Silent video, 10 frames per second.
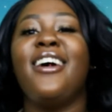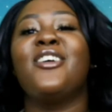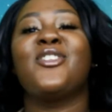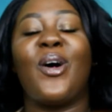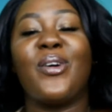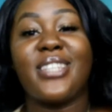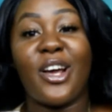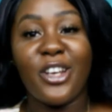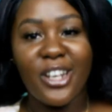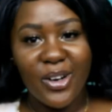So I was
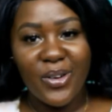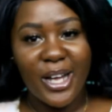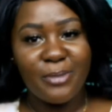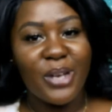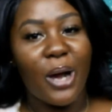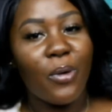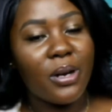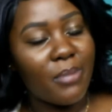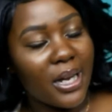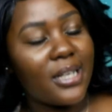like, you know what? I
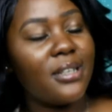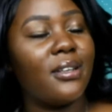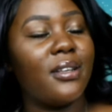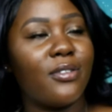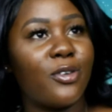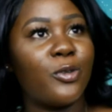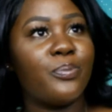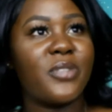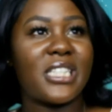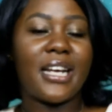went back in the living
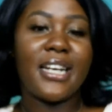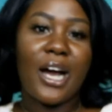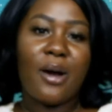room, sat down.